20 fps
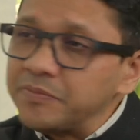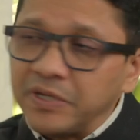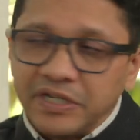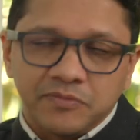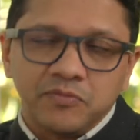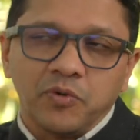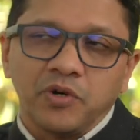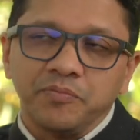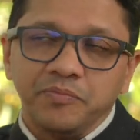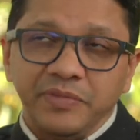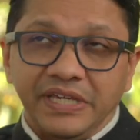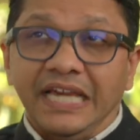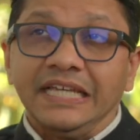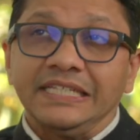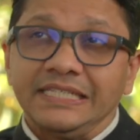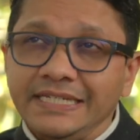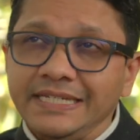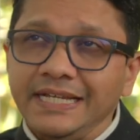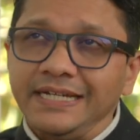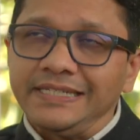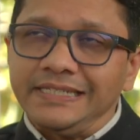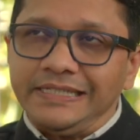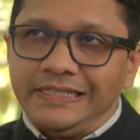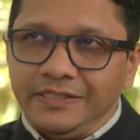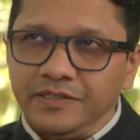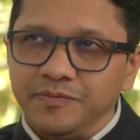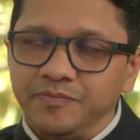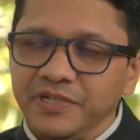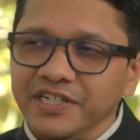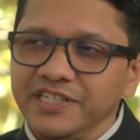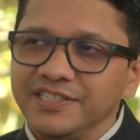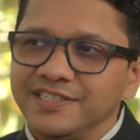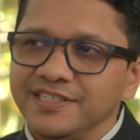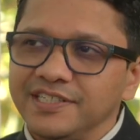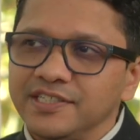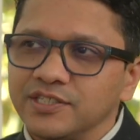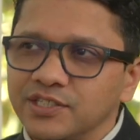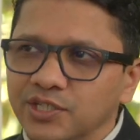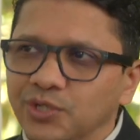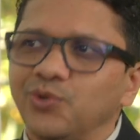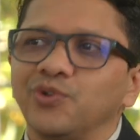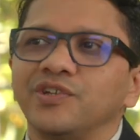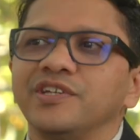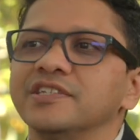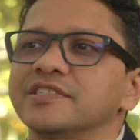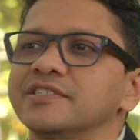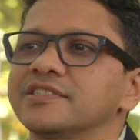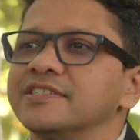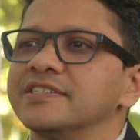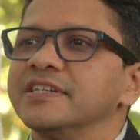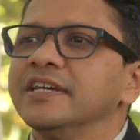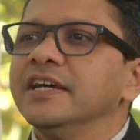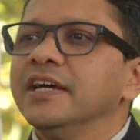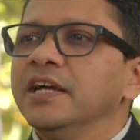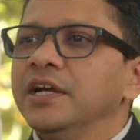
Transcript: But what BIC does is it brings these curious,